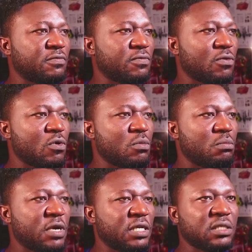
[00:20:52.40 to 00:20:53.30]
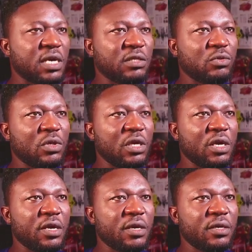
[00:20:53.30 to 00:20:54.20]
for my title
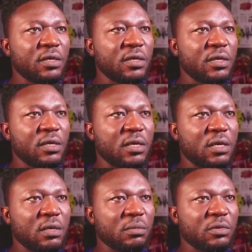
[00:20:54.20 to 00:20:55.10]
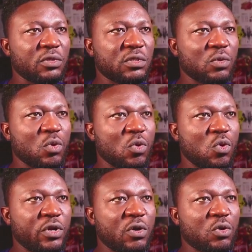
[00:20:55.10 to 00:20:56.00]
here, I'm going to
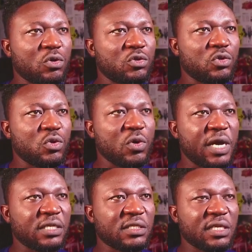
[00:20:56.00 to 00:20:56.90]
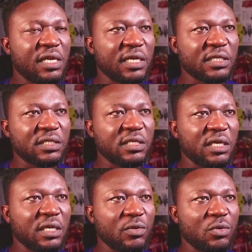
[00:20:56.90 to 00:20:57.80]
hold down Control and select
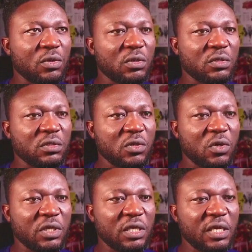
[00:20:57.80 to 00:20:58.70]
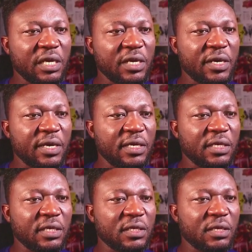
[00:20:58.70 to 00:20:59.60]
the other layer and
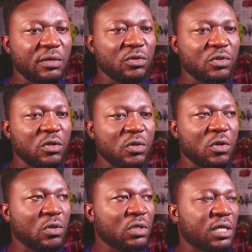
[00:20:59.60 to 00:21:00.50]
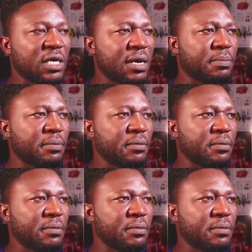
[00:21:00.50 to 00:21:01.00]
turn on cap.